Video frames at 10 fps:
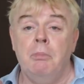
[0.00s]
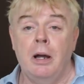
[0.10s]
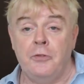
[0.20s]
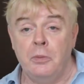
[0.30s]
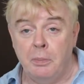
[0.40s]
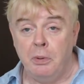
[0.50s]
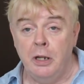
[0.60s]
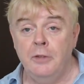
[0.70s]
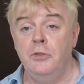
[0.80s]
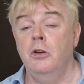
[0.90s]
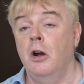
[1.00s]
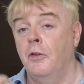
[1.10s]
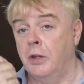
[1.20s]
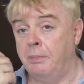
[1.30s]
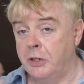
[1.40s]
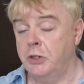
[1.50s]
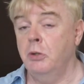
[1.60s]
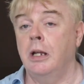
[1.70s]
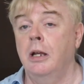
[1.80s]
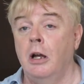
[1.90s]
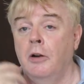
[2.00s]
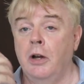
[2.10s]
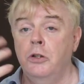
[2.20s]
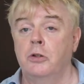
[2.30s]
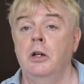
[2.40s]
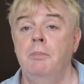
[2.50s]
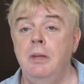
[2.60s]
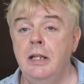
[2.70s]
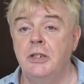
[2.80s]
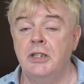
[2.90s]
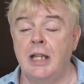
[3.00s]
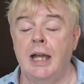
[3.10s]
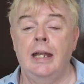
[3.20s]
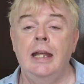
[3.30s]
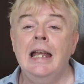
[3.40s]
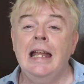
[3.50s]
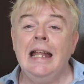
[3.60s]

But from the point of view of the persona, of how you're going to be in society,